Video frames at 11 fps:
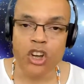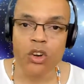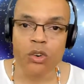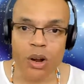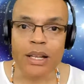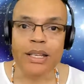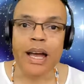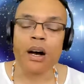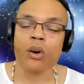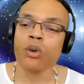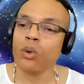Right
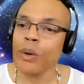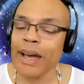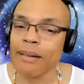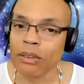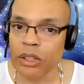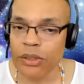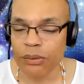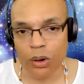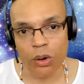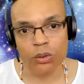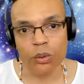now, who do we have on the throne?